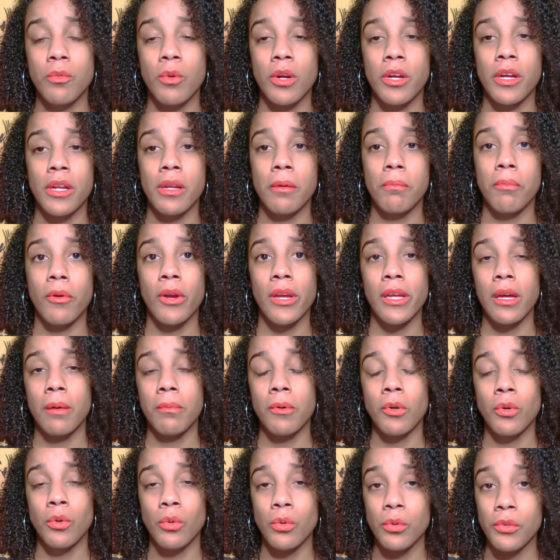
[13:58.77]
We're going to bring
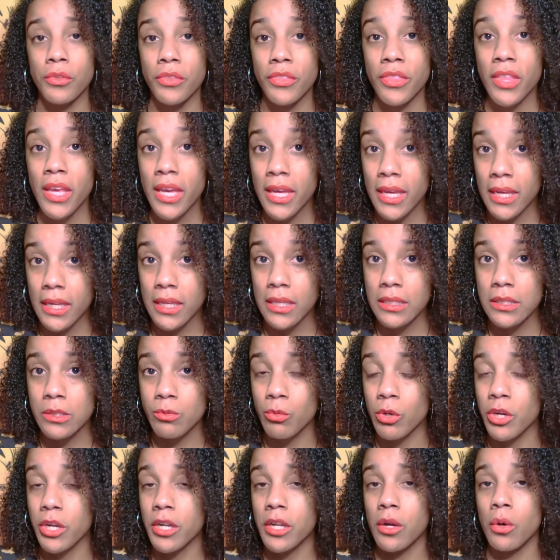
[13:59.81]
up old things.
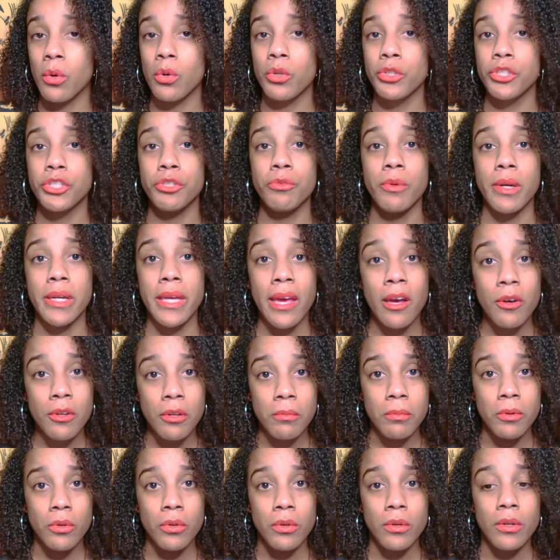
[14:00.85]
We're going to hold you
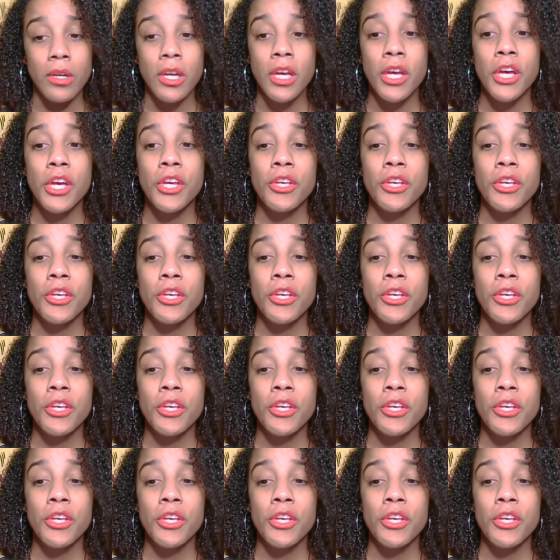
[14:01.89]
accountable.